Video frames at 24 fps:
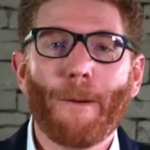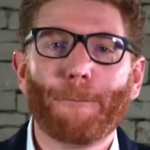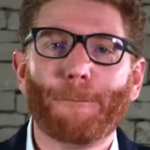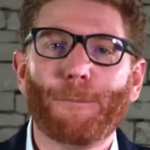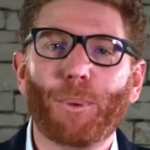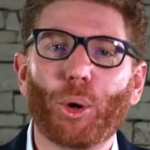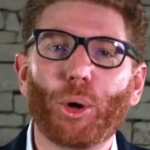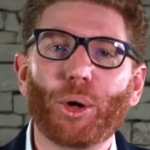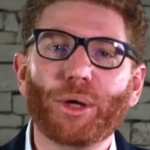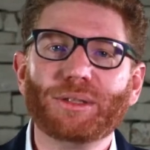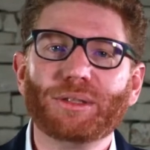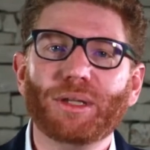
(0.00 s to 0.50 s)

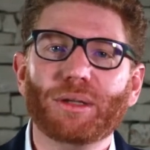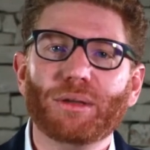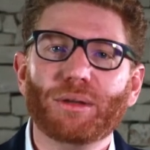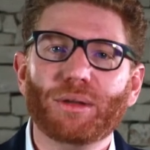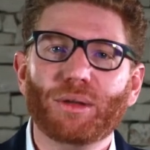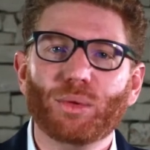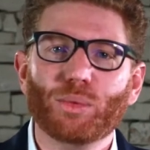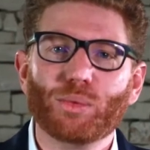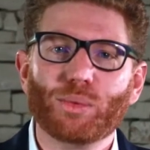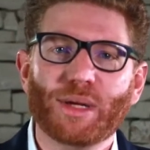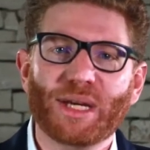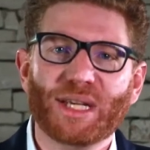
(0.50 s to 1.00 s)
Put
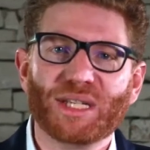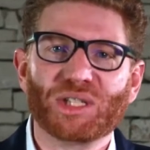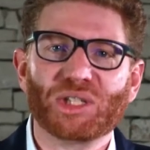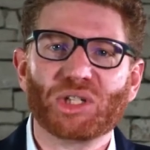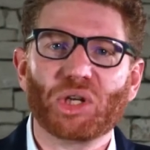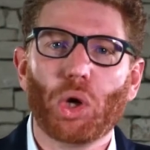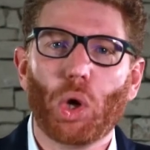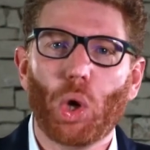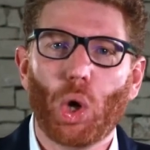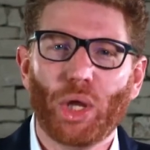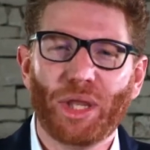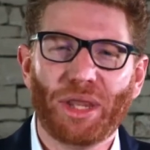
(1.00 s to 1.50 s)
the
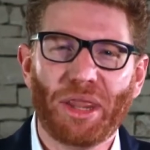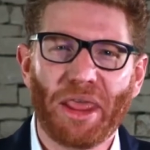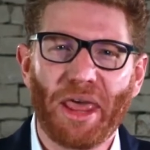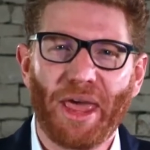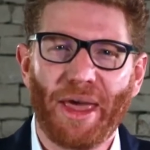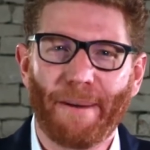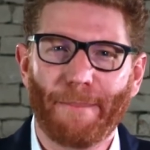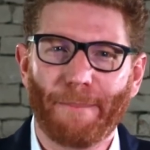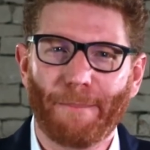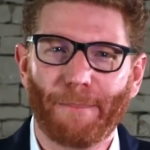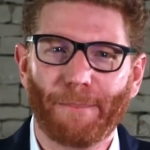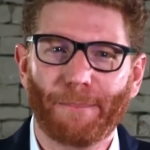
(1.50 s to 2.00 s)
risk on
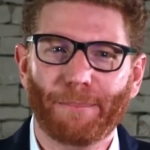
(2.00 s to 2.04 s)
them.